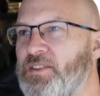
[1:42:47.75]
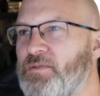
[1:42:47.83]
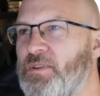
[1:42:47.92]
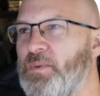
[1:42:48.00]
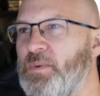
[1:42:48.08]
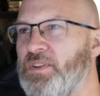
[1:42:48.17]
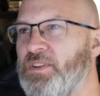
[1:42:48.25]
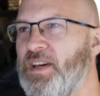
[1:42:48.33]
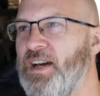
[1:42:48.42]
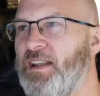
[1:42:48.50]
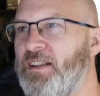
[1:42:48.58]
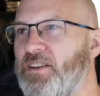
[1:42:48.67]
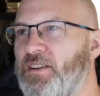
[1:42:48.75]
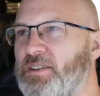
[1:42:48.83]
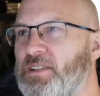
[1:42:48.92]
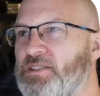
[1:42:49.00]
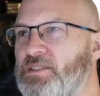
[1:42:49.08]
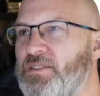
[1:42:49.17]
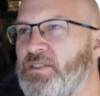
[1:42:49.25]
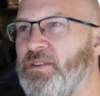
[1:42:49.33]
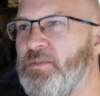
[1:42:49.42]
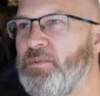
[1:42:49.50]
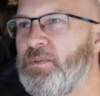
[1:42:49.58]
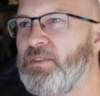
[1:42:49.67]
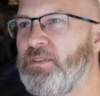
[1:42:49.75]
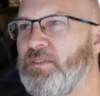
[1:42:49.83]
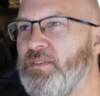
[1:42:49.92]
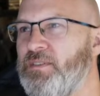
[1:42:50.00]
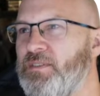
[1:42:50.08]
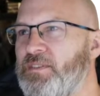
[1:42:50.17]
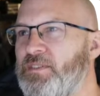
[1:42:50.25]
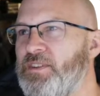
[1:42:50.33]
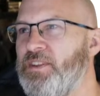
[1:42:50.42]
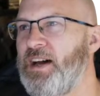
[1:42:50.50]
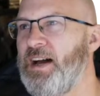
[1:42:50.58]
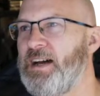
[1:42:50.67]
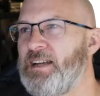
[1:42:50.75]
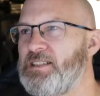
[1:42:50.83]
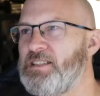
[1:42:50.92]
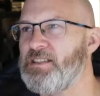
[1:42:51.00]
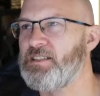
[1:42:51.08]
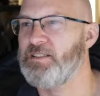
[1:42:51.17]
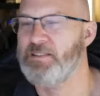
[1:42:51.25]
Do I want that? No, I do not want that.